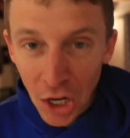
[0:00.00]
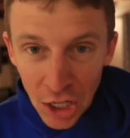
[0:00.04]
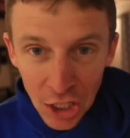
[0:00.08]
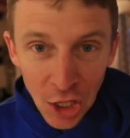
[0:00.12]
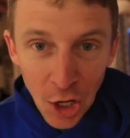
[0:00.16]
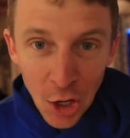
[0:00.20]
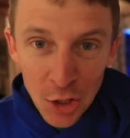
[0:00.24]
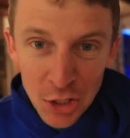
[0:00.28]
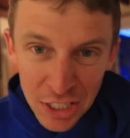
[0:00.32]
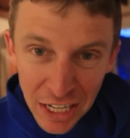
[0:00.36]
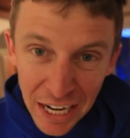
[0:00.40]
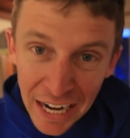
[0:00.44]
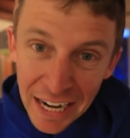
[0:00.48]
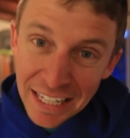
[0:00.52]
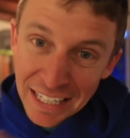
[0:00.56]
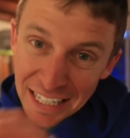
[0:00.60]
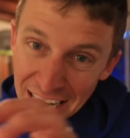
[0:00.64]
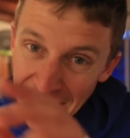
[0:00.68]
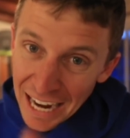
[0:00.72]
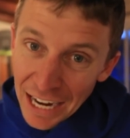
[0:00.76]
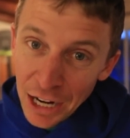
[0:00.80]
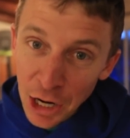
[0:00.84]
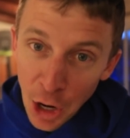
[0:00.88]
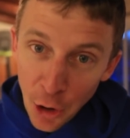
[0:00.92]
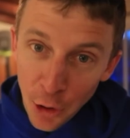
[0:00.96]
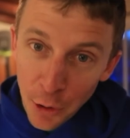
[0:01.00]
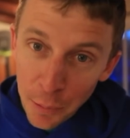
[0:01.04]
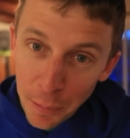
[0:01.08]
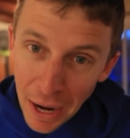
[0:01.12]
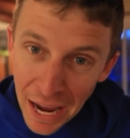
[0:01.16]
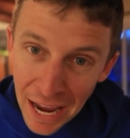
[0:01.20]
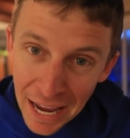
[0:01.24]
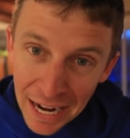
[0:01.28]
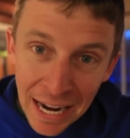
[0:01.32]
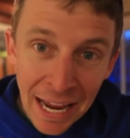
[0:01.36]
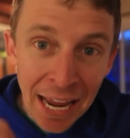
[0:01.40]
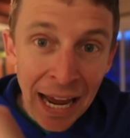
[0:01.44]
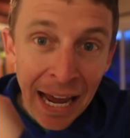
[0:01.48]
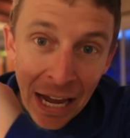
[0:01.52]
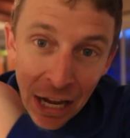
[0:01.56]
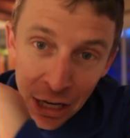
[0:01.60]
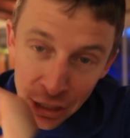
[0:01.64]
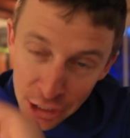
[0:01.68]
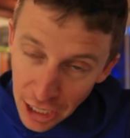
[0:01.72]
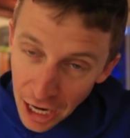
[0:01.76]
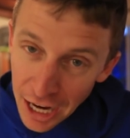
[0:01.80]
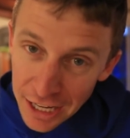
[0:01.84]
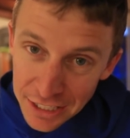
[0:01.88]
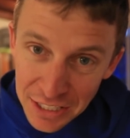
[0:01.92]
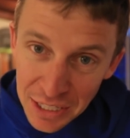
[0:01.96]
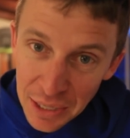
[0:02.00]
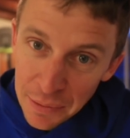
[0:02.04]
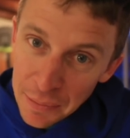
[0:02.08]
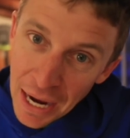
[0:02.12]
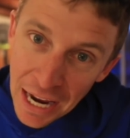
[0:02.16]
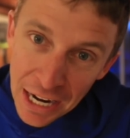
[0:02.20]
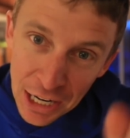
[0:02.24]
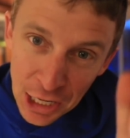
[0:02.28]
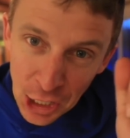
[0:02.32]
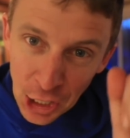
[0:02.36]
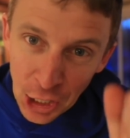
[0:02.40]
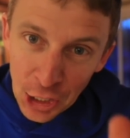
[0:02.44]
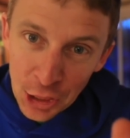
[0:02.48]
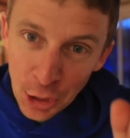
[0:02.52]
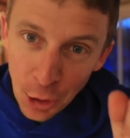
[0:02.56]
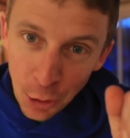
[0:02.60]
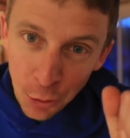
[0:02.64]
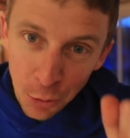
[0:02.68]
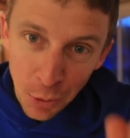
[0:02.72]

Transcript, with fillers: closing it. Got to go to bed. Tossing it back on the